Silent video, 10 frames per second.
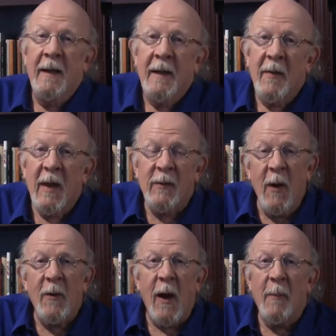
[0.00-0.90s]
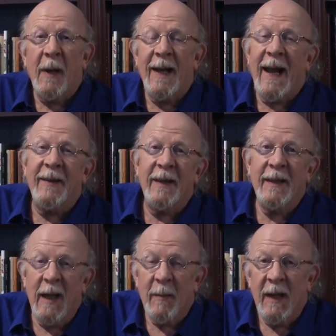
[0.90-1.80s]
Uh, there's no complicated
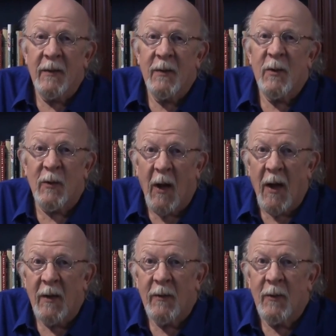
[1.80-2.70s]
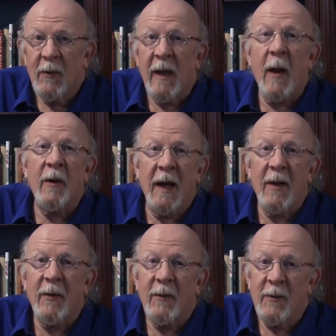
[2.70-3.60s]
gimmicks, slides or
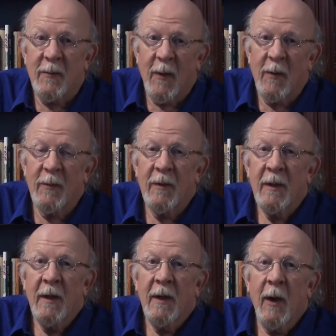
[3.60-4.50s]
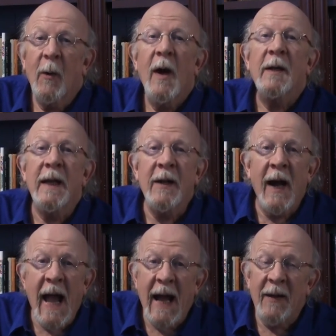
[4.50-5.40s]
calculations involved. Oh, need
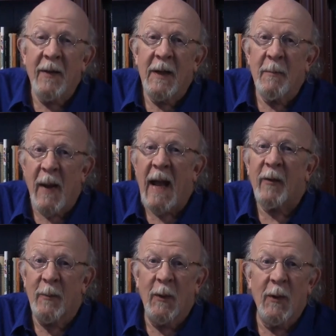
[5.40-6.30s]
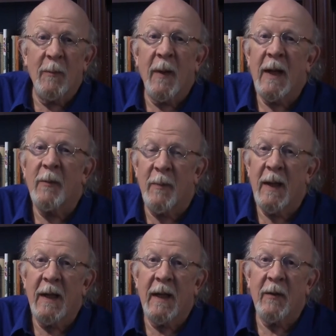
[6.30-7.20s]
I add that it packs small, plays
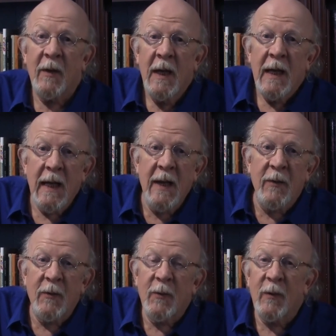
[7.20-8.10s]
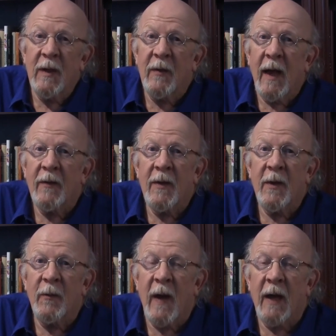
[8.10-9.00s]
big, it's easy to reset and the
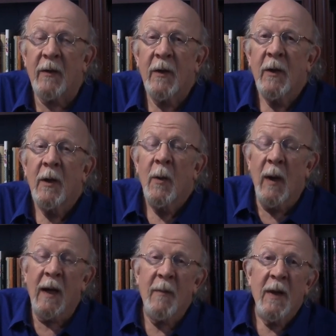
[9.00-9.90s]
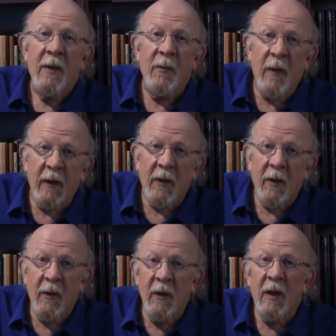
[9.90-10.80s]
effect, well, the effect
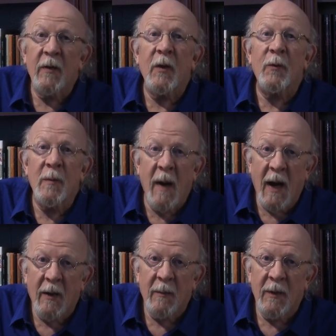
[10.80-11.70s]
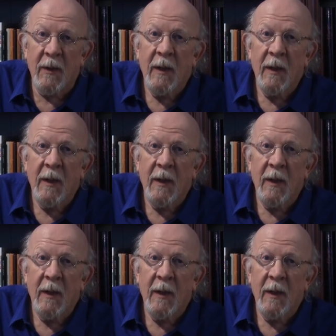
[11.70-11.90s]
on an audience is remarkable.